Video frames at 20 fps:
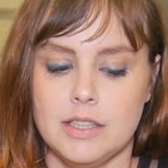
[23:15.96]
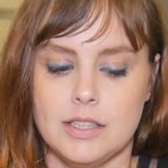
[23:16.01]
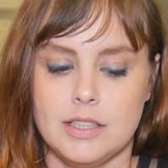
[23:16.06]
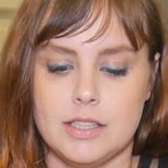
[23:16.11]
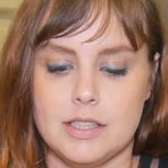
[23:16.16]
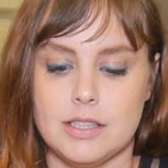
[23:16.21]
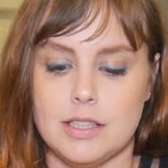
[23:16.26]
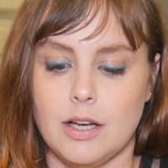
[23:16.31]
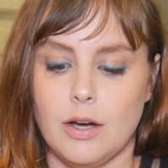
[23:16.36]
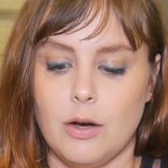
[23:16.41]

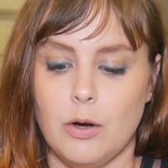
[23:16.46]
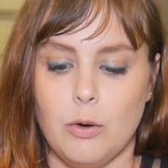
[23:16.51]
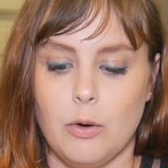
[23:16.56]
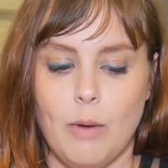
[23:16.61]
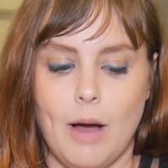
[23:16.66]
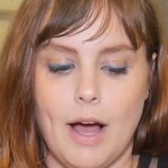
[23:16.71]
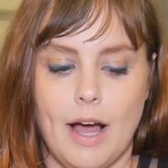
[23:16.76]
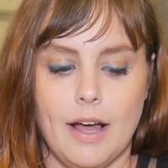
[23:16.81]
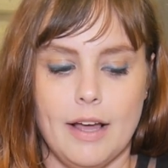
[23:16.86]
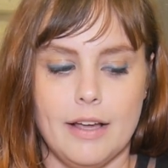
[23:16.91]

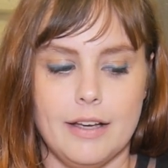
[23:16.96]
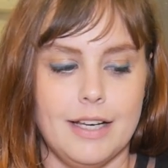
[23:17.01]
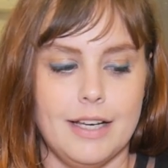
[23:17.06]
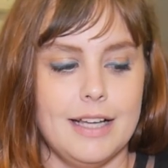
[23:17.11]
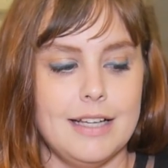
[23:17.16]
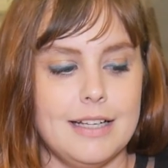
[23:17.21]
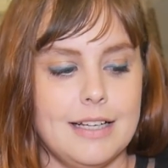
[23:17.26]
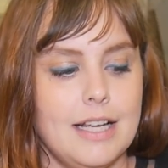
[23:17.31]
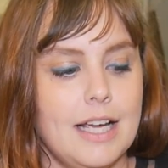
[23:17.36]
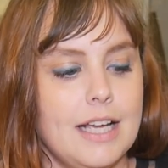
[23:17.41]
So
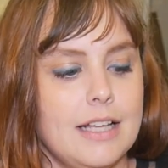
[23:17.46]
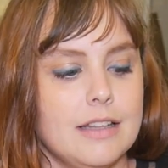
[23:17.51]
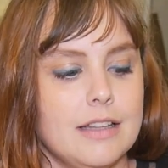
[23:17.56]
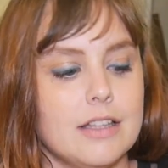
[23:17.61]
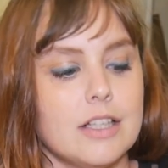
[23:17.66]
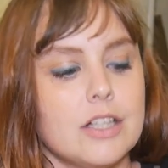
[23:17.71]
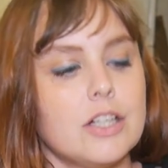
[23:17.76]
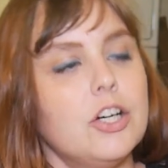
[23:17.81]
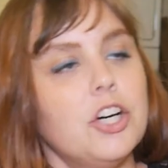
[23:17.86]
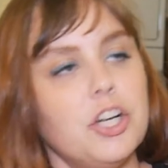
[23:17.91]

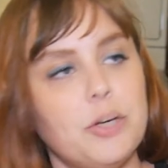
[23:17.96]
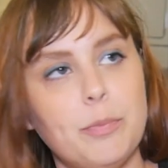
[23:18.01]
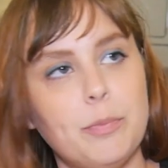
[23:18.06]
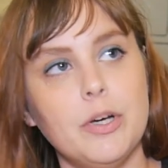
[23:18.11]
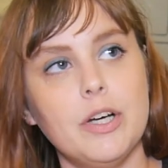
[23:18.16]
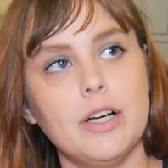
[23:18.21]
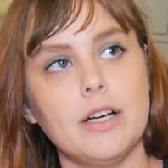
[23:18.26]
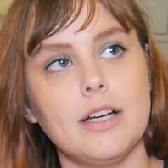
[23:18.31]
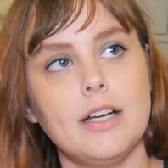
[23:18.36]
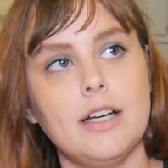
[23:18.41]
the
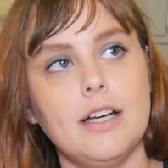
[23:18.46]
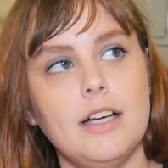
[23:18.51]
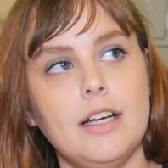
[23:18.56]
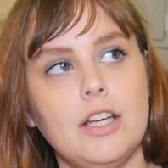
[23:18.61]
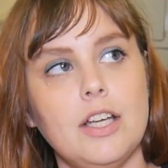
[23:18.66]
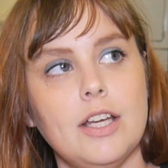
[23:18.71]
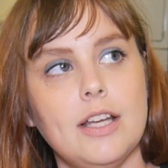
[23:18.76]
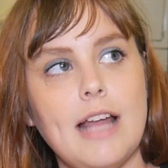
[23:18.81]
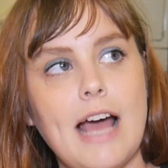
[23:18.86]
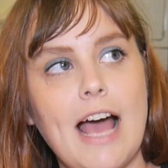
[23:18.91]
cookbook,
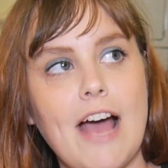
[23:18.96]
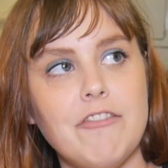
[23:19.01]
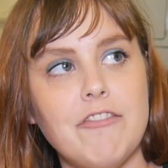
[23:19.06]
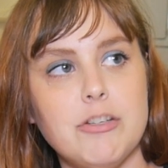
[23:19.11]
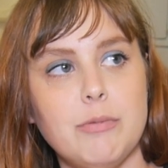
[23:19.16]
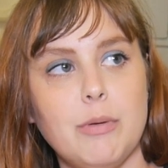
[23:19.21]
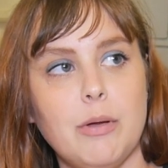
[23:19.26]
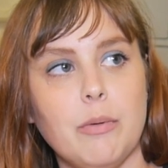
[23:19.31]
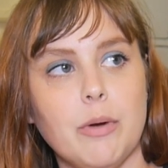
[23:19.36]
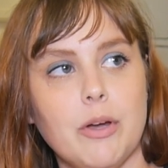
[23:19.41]
it'd
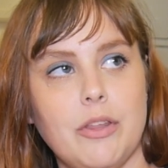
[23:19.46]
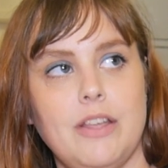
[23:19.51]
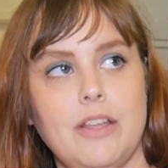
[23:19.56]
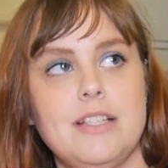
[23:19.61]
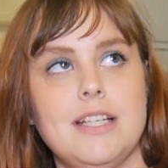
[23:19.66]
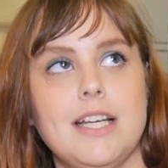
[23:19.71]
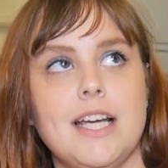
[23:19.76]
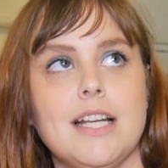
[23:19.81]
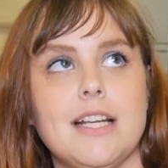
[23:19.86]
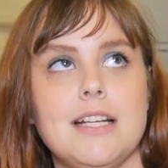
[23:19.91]
have to be worth
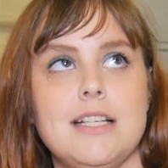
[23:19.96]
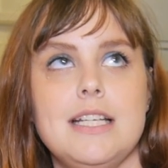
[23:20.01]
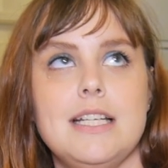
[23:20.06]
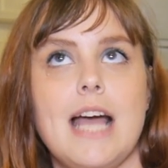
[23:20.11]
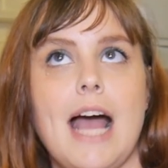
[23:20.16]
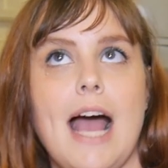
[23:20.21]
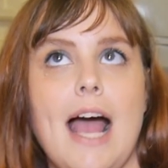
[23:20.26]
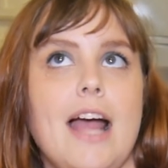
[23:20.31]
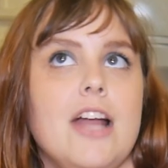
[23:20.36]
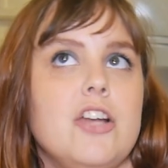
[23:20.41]
it to get a
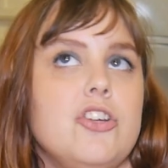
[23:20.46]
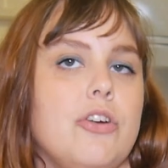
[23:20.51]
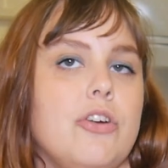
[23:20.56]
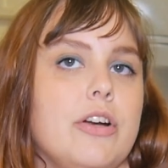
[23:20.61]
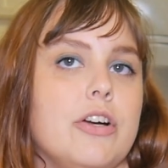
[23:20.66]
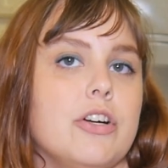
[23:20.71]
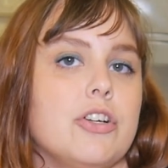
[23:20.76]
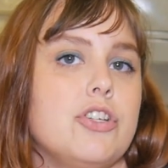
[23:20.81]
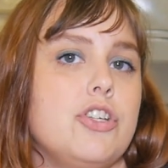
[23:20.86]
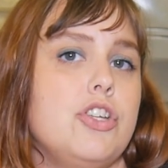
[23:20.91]

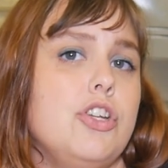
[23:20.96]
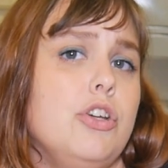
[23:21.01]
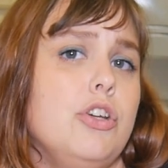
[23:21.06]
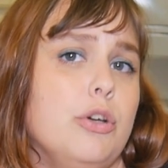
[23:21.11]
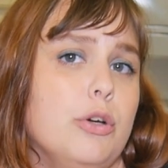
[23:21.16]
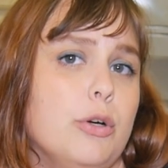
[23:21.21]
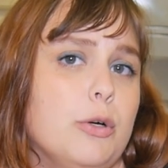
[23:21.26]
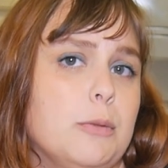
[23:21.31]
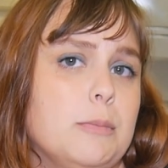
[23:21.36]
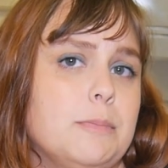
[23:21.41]
dehydrator
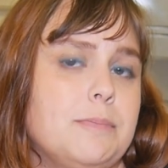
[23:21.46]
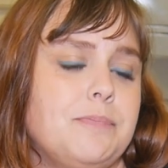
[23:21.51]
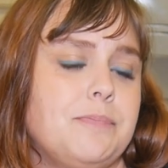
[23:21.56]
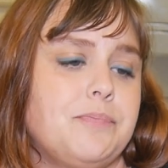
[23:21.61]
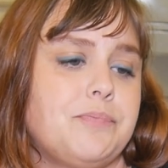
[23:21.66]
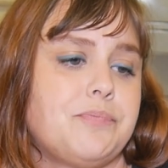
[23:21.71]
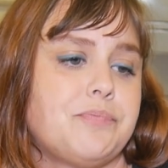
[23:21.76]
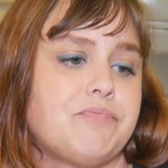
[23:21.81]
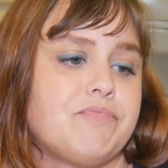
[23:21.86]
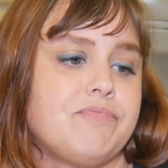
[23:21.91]
too.
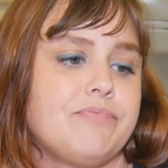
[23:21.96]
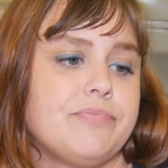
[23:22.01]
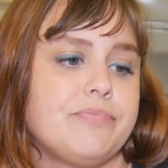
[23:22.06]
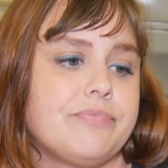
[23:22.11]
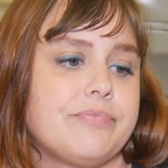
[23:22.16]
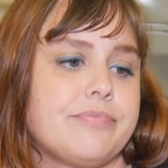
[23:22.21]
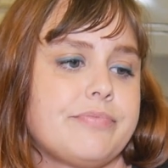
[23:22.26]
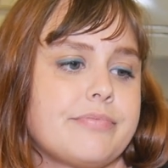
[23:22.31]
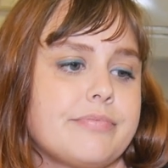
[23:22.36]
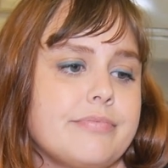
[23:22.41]

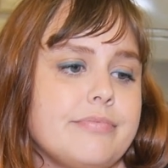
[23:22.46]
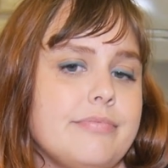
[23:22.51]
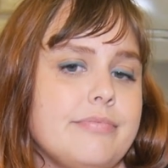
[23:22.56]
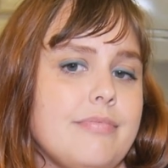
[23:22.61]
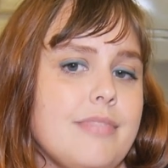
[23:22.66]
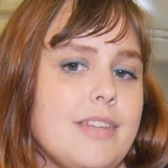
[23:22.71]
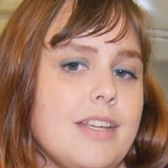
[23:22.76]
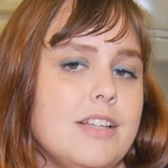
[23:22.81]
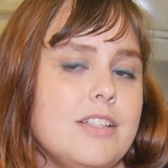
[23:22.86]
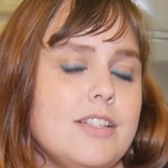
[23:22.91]

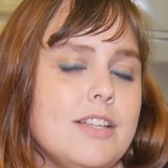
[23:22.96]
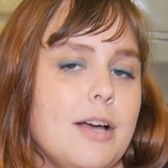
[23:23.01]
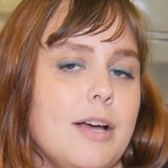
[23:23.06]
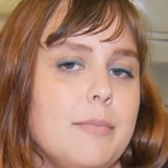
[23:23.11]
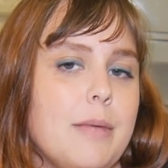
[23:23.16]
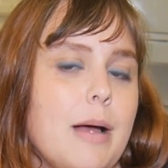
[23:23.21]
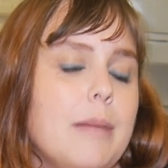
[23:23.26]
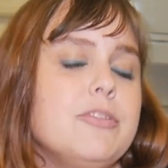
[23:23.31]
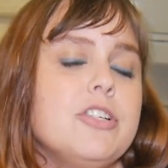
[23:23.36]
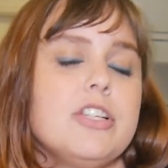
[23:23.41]

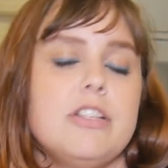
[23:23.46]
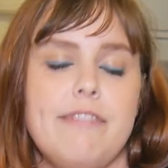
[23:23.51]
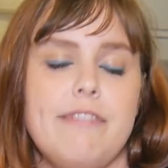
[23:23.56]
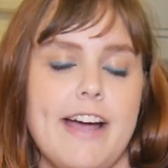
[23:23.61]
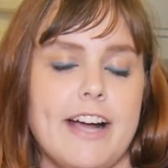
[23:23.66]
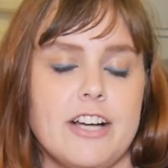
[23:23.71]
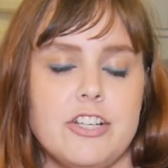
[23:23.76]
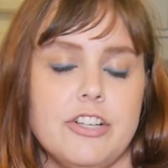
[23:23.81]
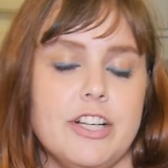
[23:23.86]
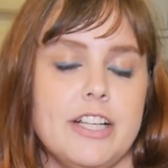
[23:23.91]
So I'm just
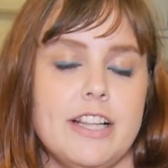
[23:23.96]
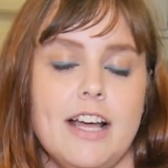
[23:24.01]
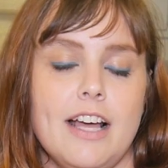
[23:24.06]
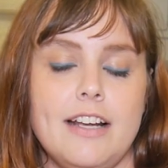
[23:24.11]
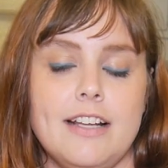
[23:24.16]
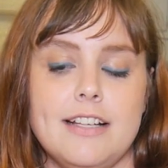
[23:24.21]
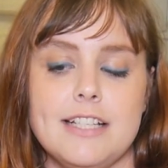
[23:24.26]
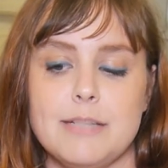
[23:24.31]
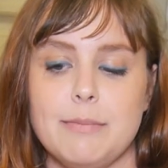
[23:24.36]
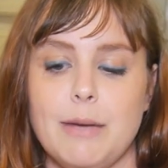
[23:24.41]
factoring
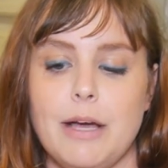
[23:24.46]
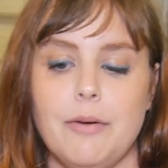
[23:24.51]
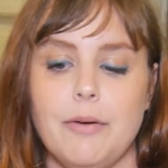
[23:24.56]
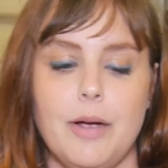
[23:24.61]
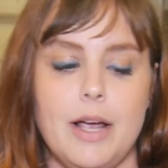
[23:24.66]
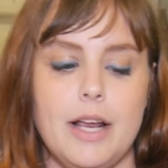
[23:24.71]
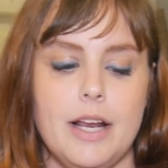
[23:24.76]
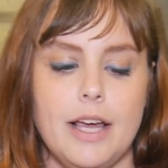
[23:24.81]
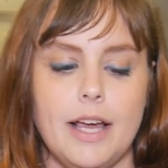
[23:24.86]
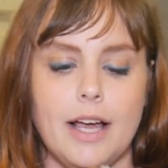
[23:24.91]
that into my
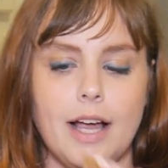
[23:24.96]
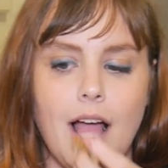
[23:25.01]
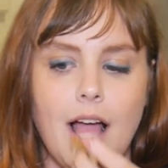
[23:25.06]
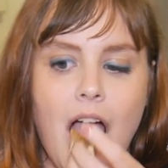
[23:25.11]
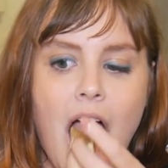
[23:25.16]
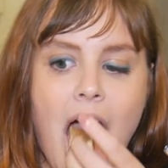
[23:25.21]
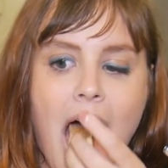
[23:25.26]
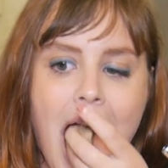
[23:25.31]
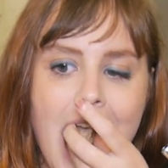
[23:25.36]
rating.